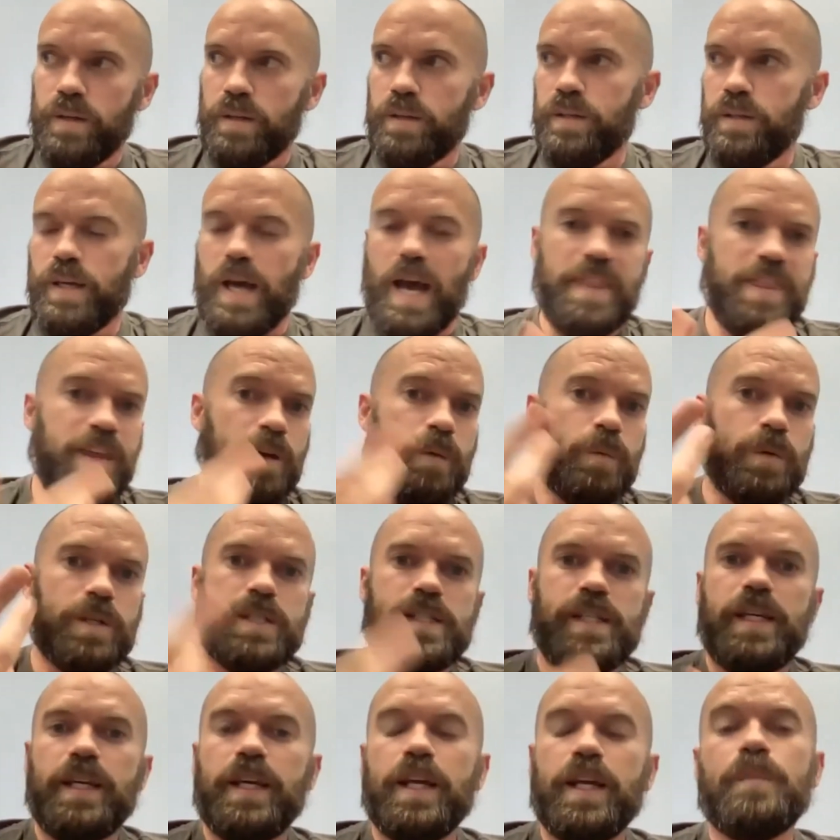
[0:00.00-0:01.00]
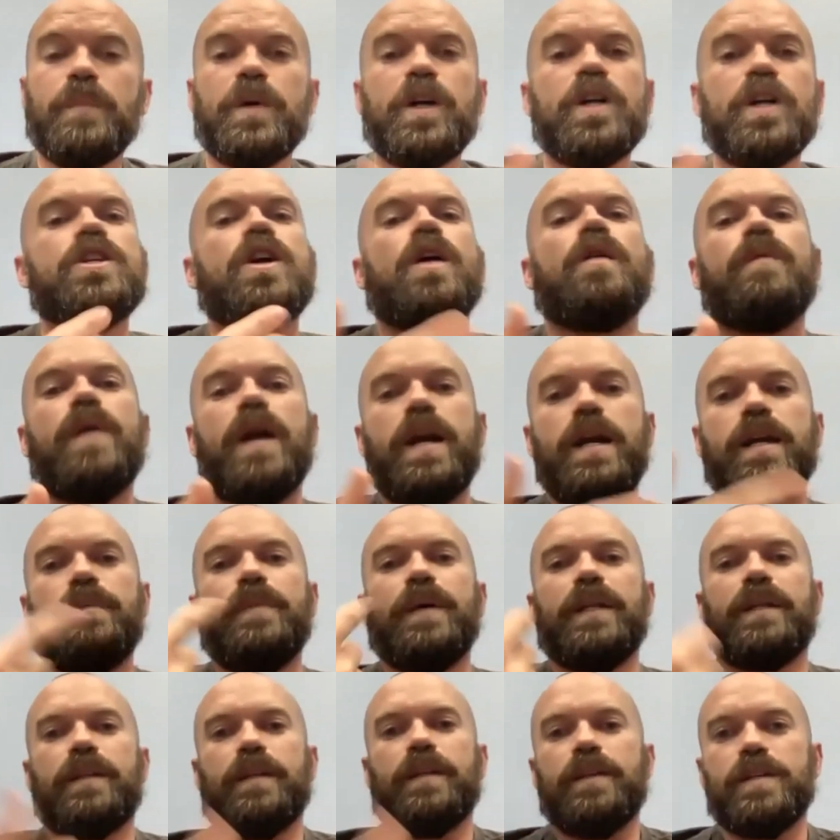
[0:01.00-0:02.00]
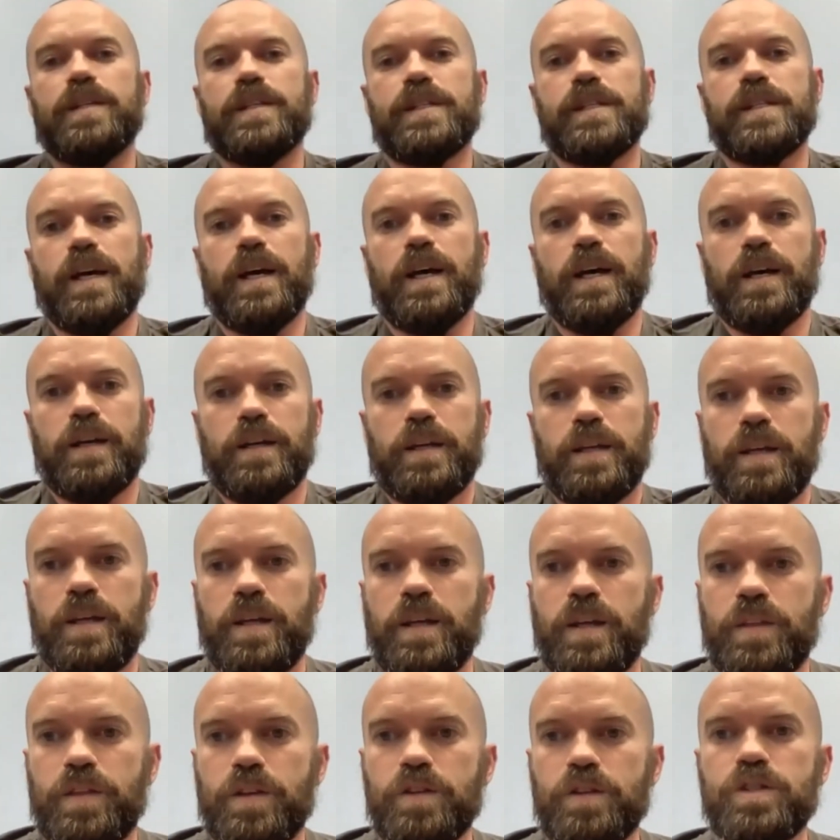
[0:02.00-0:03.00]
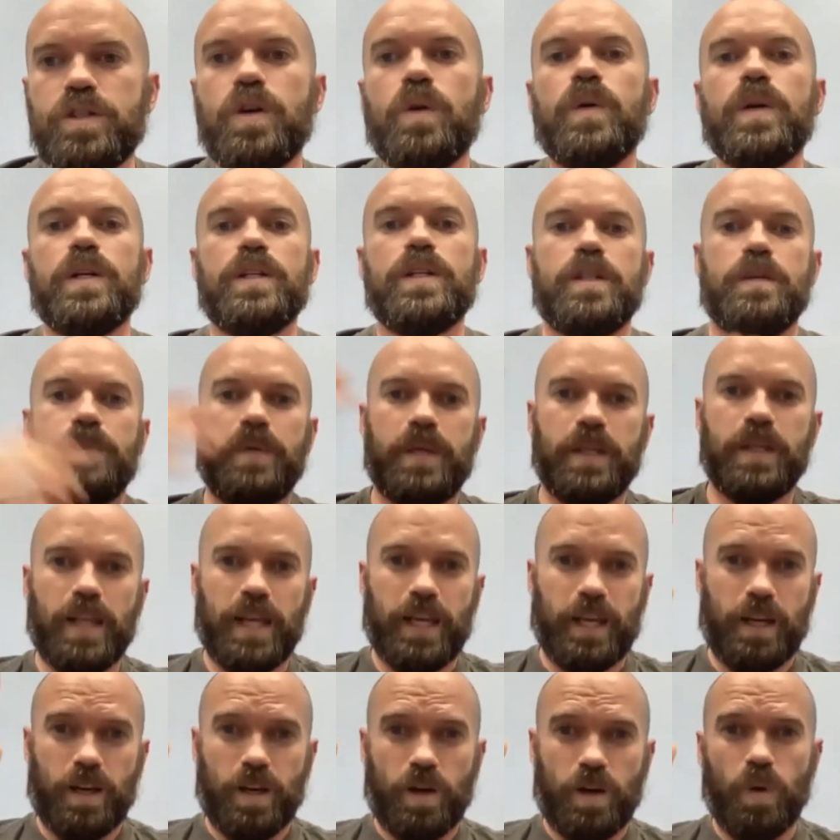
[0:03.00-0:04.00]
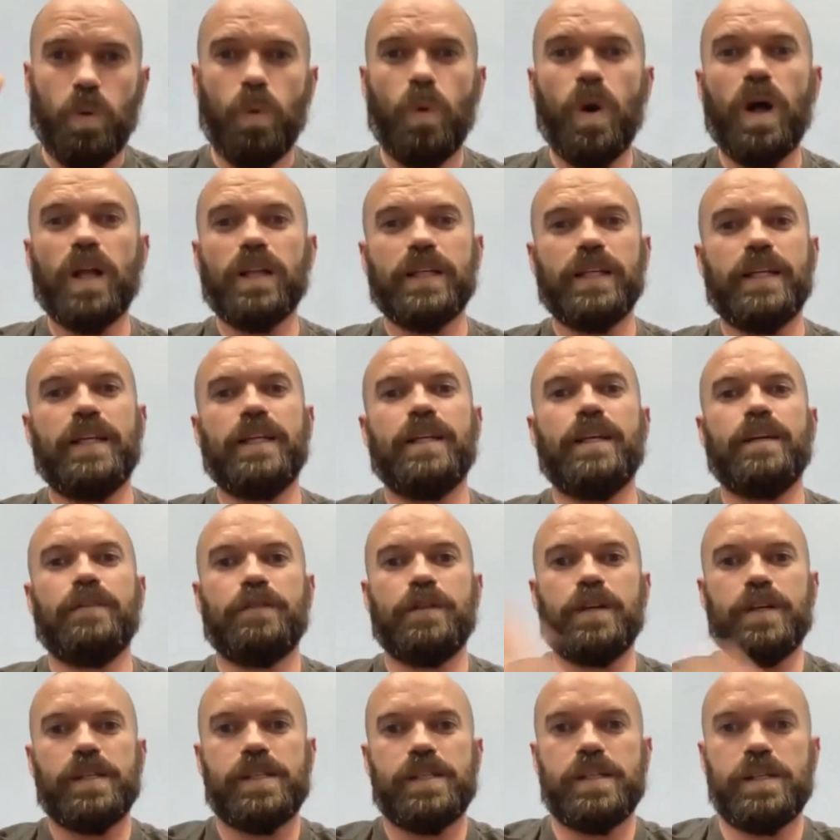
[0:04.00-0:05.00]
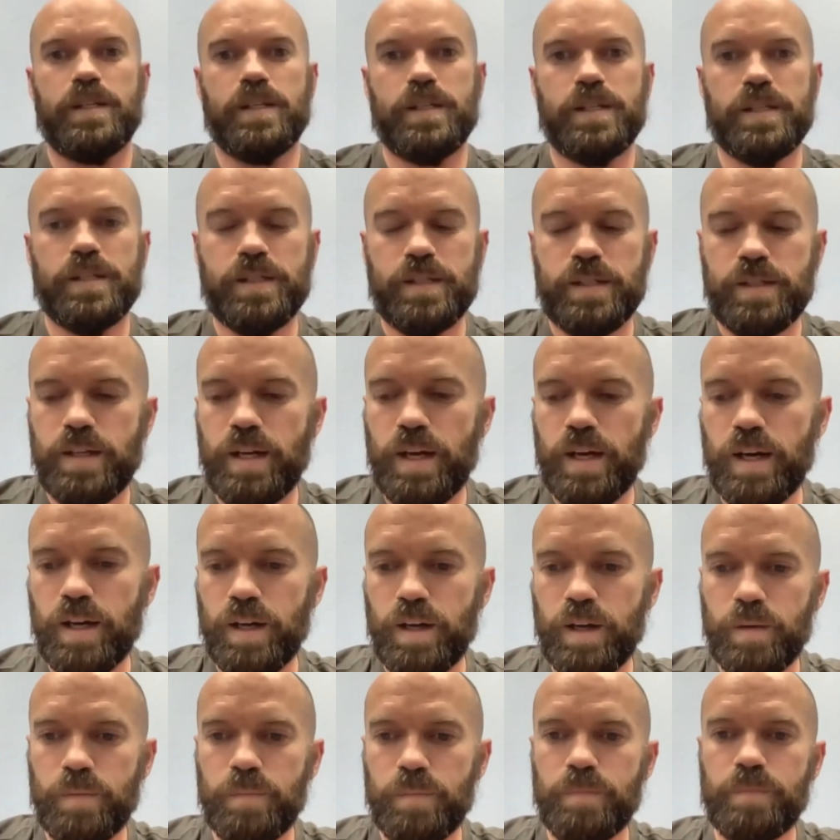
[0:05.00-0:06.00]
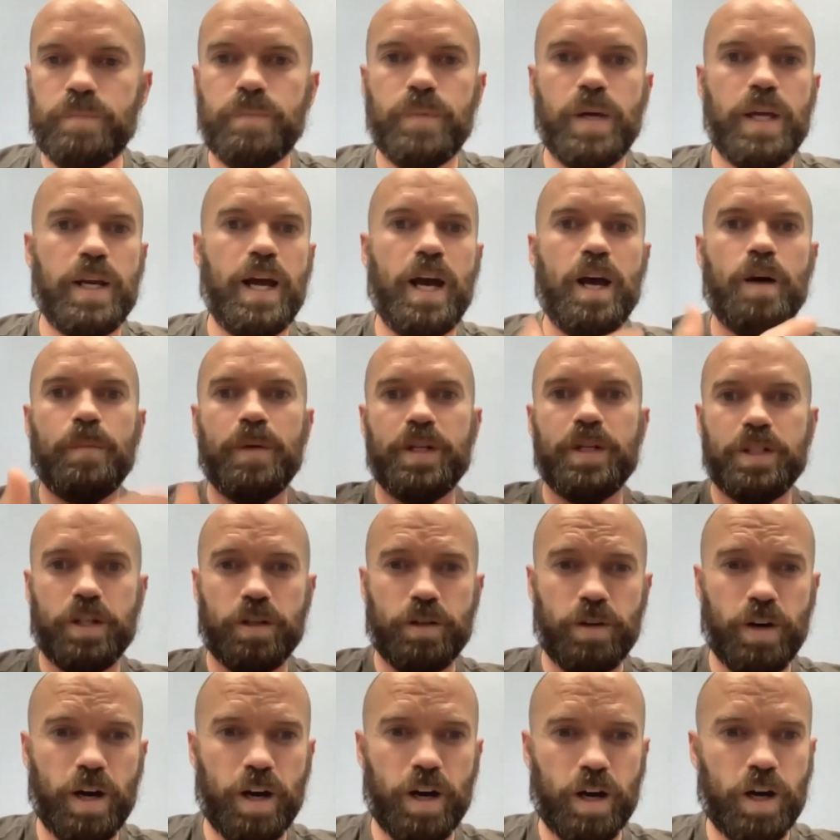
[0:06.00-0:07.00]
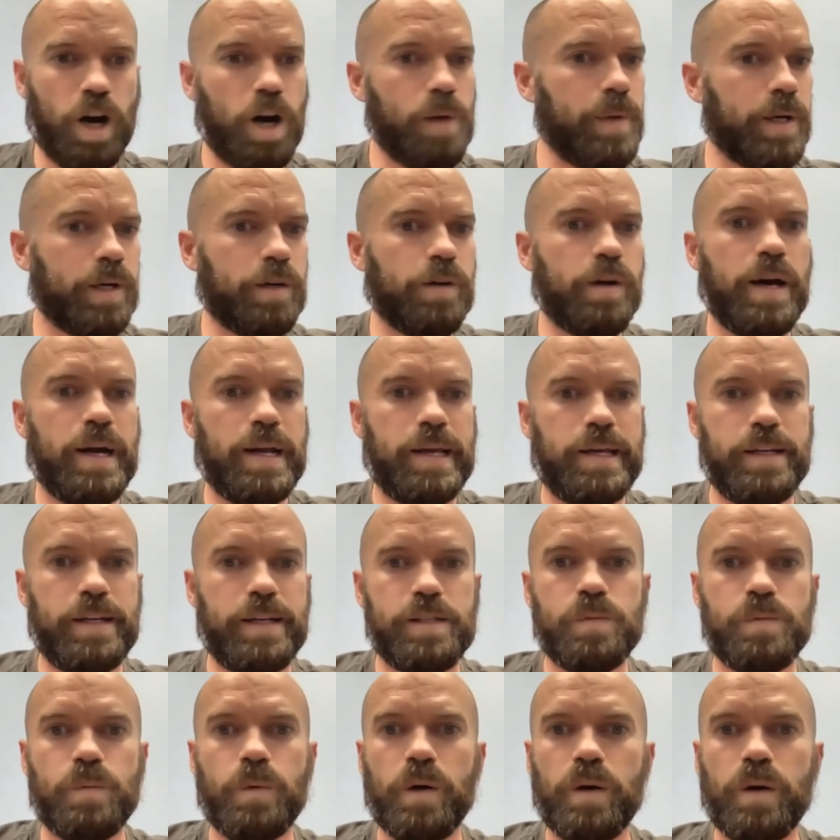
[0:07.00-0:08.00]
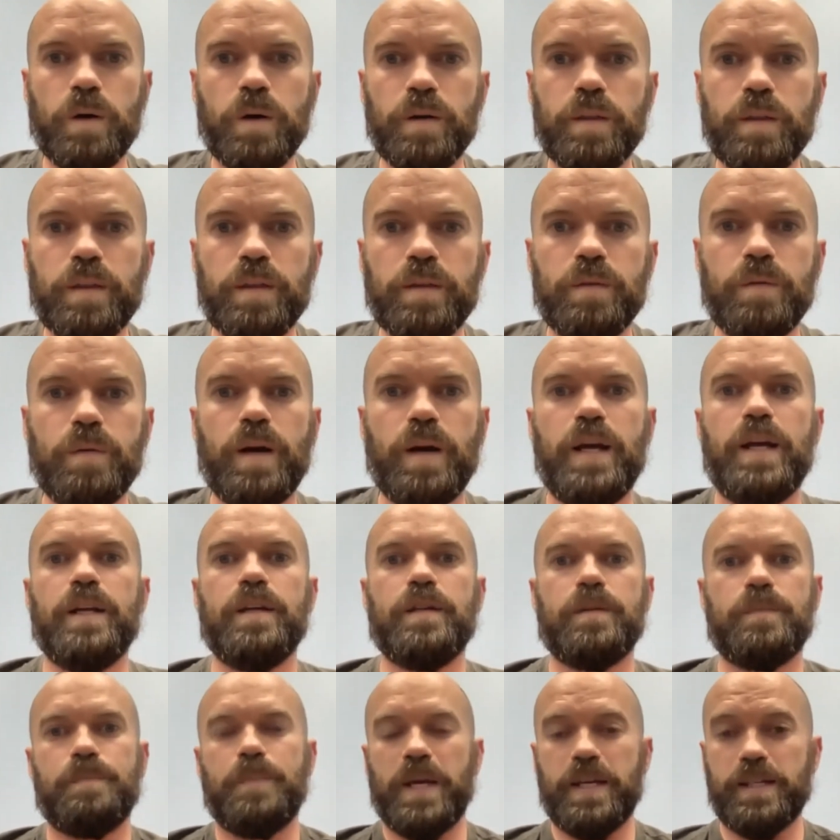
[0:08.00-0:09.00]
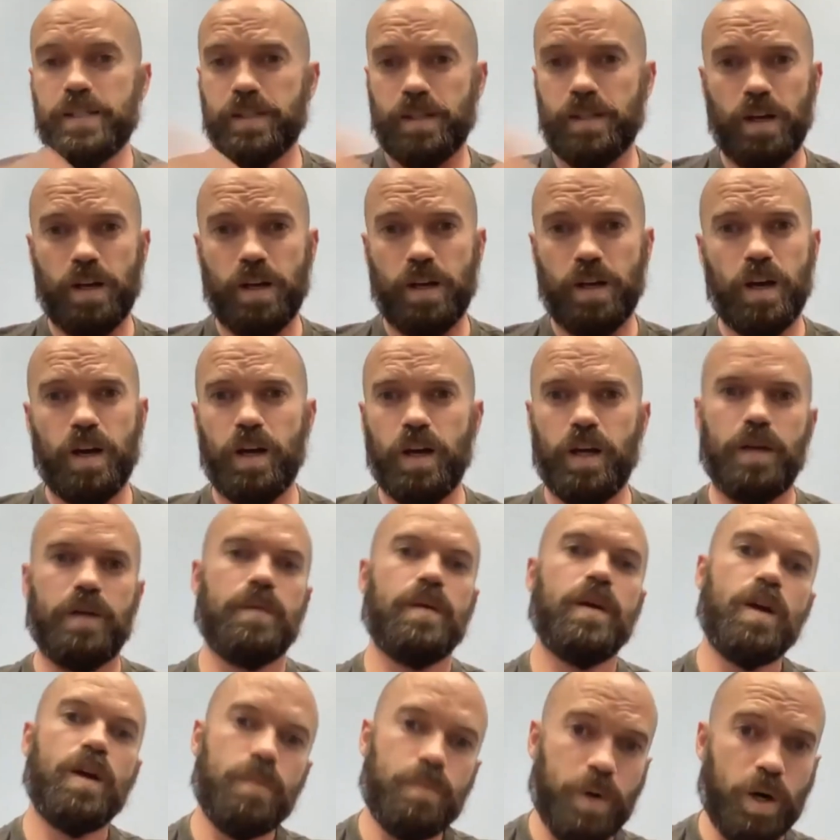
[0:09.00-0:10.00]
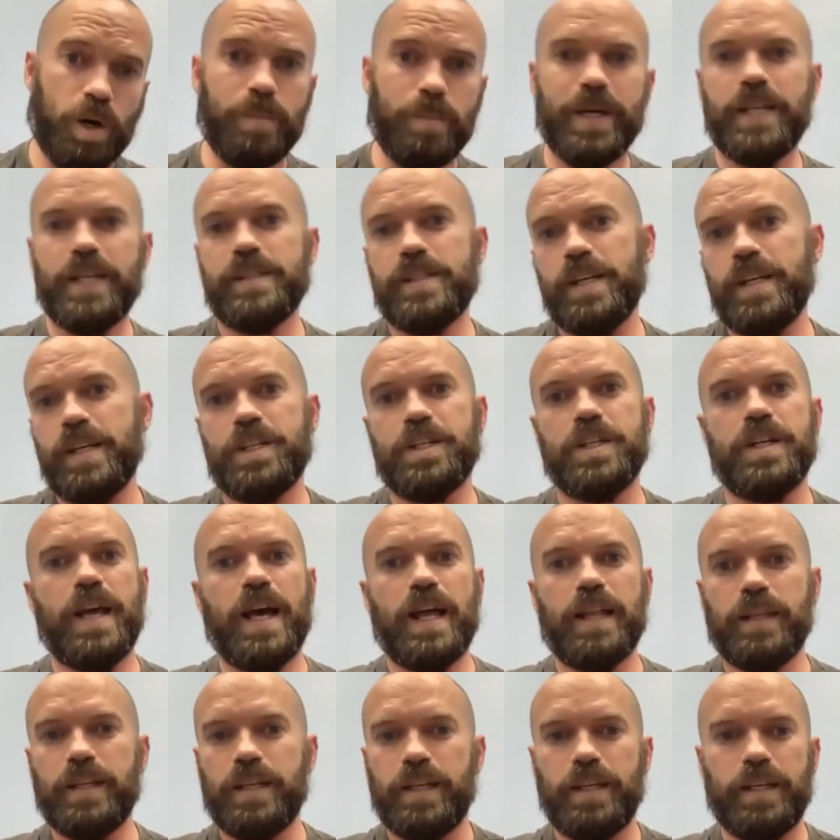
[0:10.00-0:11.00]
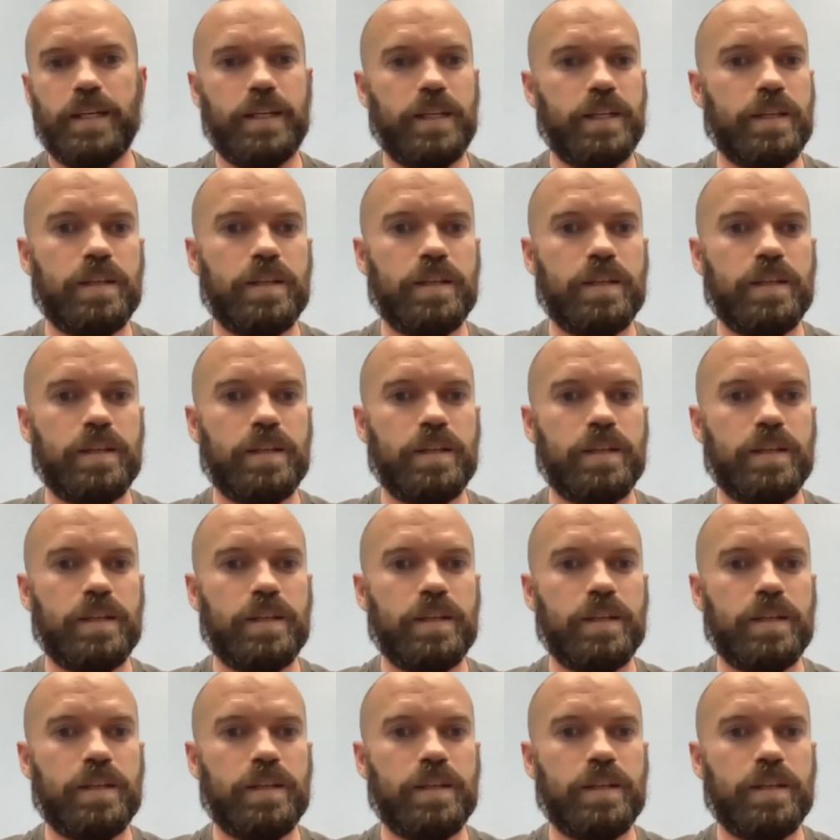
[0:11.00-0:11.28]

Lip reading: I think we're seeing it emerge already, but there's going to be like quality differences in how much a carbon credit is worth, right? Based on permanence, additionality,